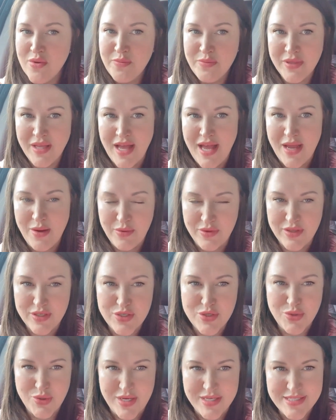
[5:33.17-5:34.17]
apply with a
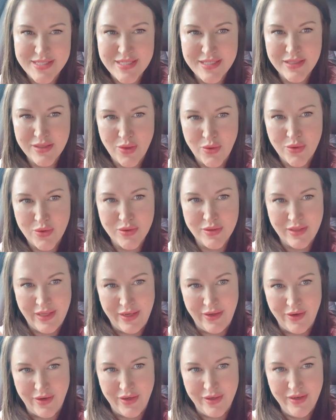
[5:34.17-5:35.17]
trusted local
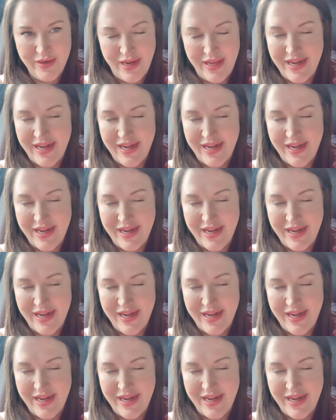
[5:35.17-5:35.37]
lender,